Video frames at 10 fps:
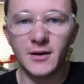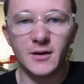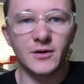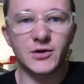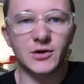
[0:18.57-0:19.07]

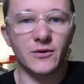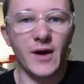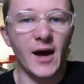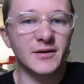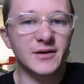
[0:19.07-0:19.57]
so
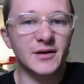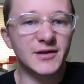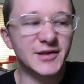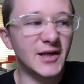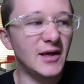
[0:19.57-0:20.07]
that
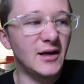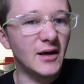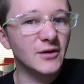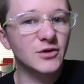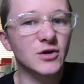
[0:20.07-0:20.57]
C
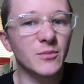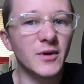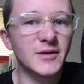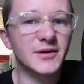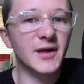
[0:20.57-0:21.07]

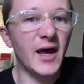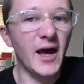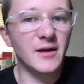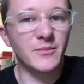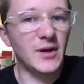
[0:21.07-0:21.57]
instruments
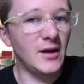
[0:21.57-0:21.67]
can be